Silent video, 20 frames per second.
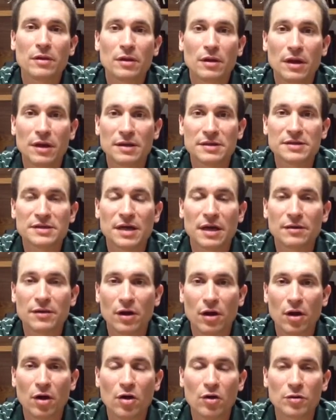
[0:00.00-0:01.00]
inside the
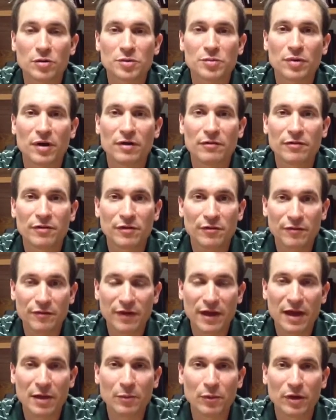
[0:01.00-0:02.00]
homes. Pray for the
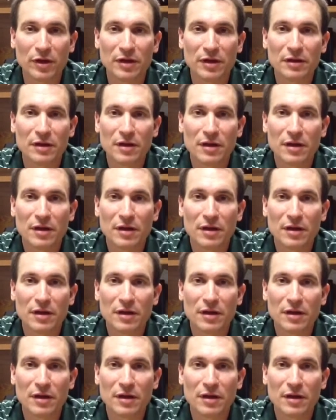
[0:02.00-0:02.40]
family.